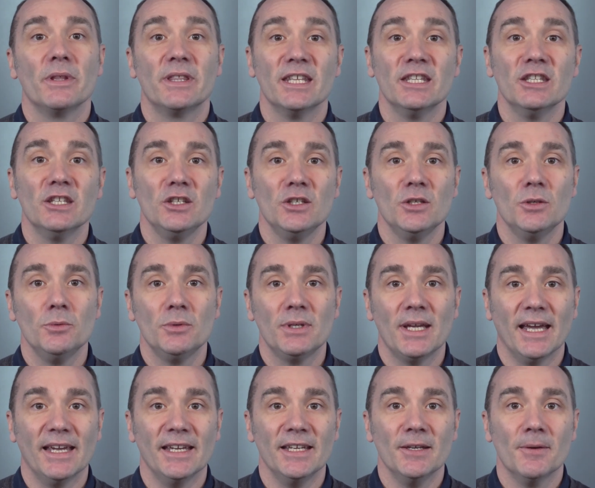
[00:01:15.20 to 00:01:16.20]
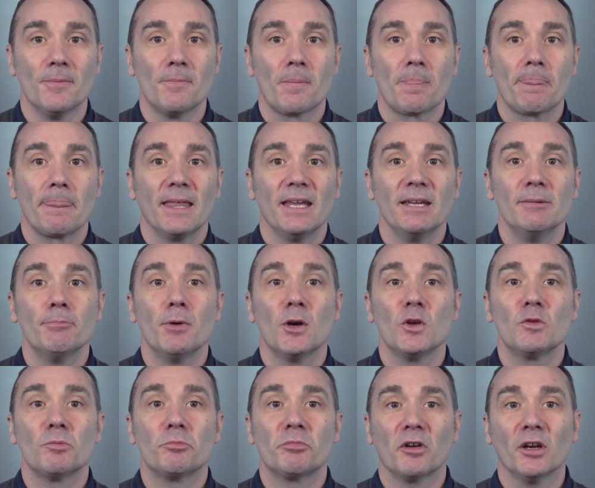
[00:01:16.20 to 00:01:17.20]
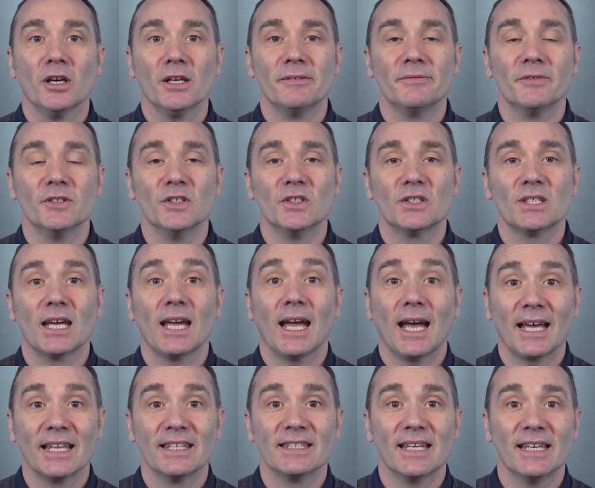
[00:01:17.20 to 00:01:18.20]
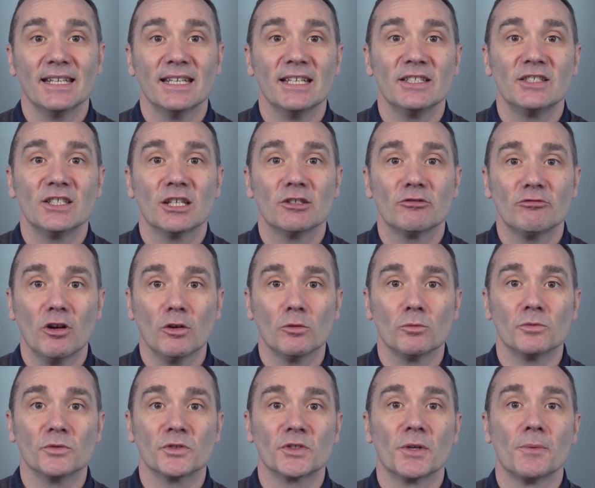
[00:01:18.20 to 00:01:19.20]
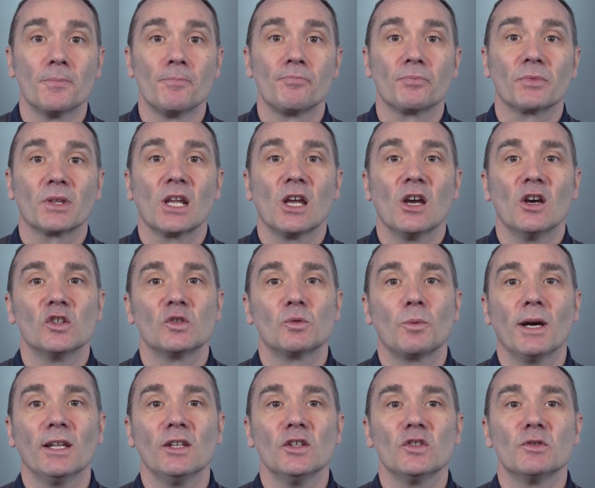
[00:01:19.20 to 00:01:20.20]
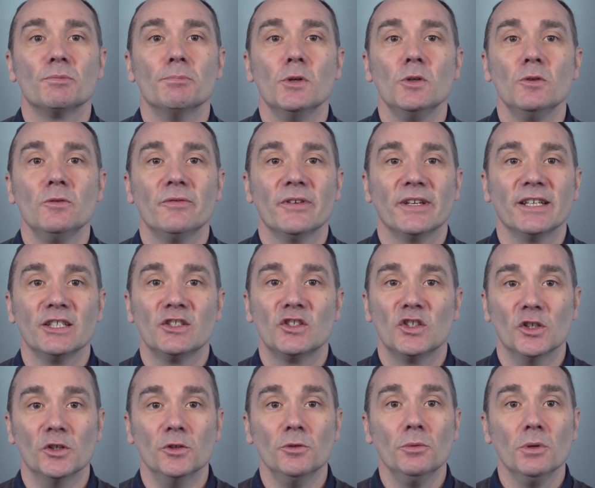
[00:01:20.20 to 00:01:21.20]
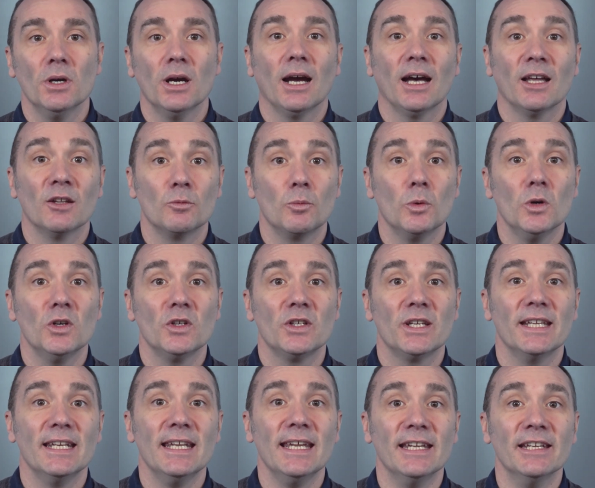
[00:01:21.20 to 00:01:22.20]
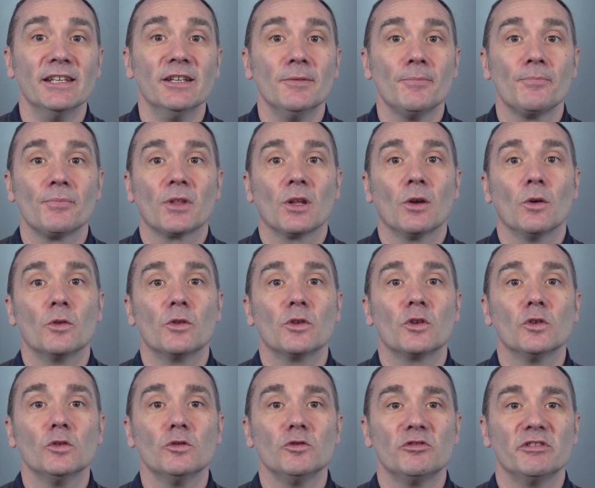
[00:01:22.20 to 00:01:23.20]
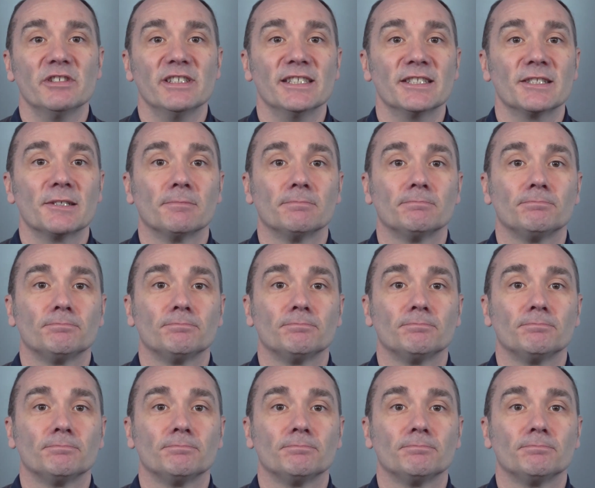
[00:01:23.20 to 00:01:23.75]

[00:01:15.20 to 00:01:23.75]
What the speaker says: within the UK in both private and NHS roles, as well as moving to and working in other countries.